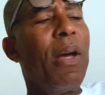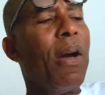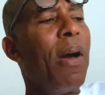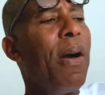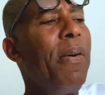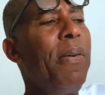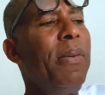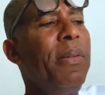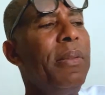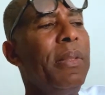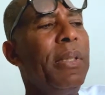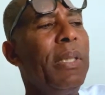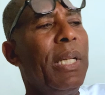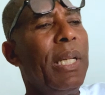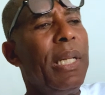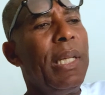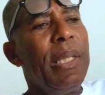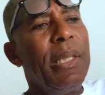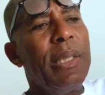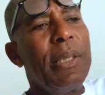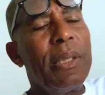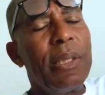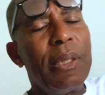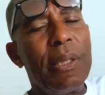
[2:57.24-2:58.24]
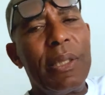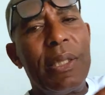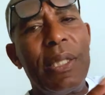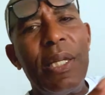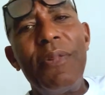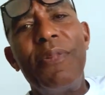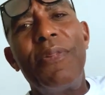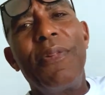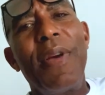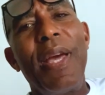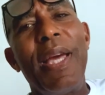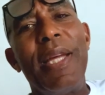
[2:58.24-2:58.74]
only
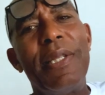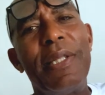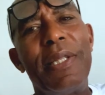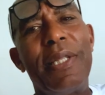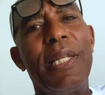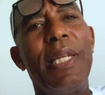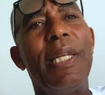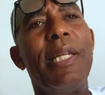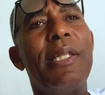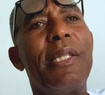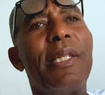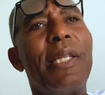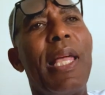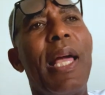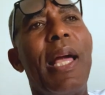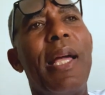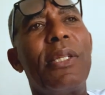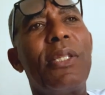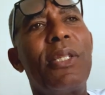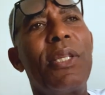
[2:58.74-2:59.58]
difference is that